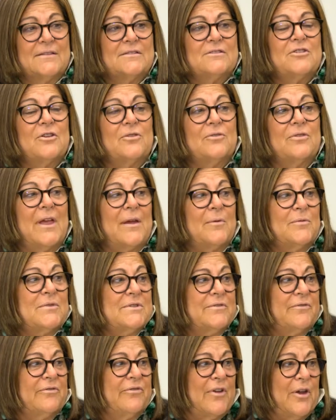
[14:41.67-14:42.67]
So that
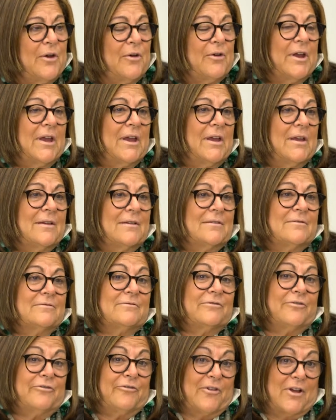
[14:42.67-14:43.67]
was a very
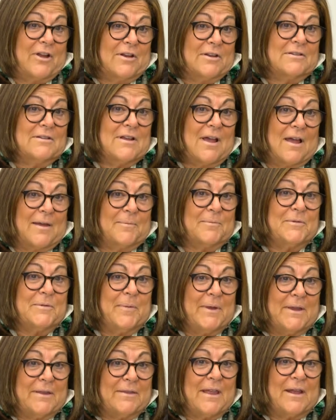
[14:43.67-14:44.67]
fun time
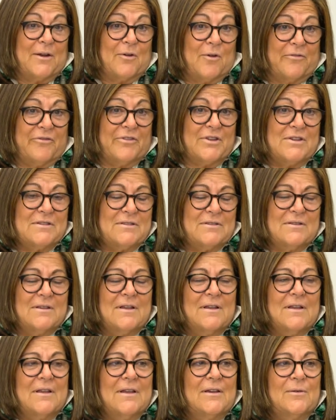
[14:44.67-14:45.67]
to be in that office,
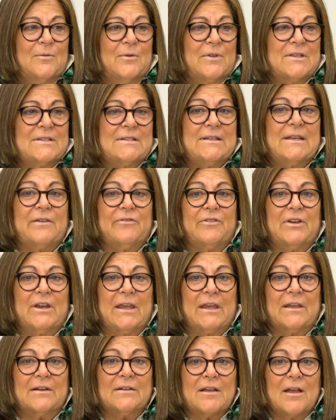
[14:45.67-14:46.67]
with Steve
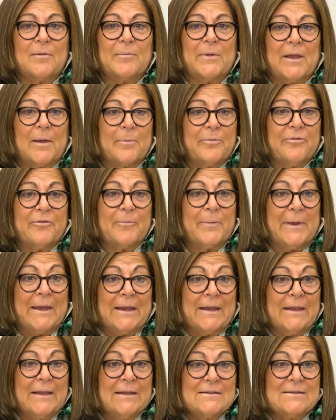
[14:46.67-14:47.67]
and Ian coming up for
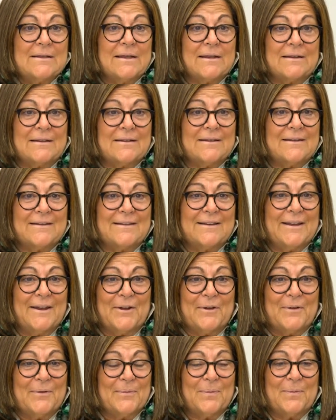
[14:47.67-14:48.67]
meetings and,
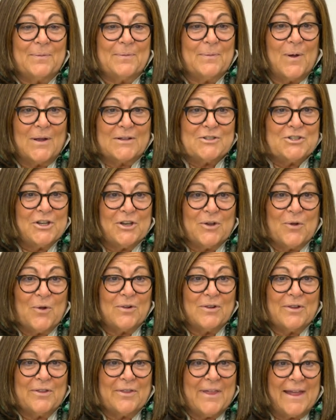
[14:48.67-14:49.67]
you know, watching
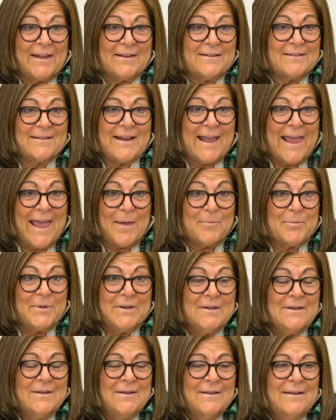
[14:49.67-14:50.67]
all of that
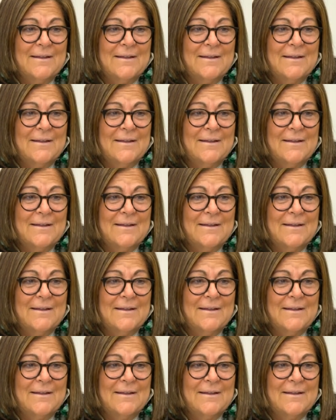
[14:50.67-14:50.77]
happen.